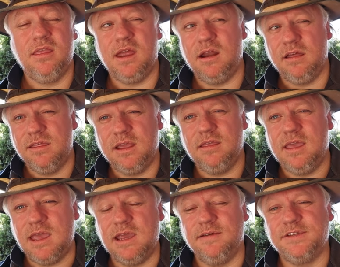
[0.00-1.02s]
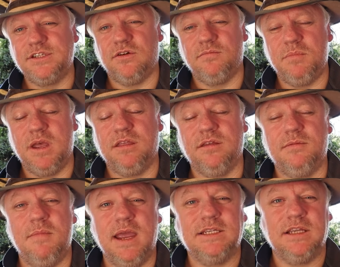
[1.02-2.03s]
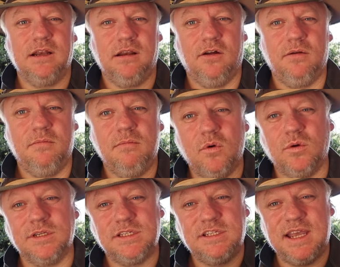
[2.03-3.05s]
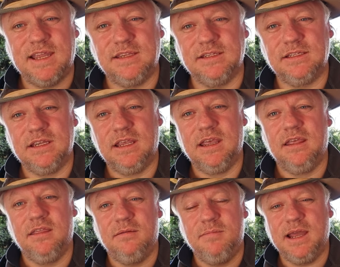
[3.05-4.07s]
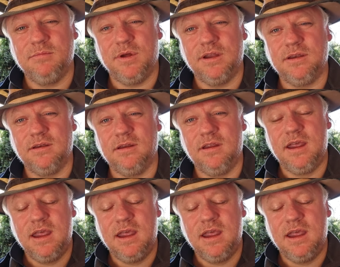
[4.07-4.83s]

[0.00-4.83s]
then I think the AF stop method makes a lot more sense than back button.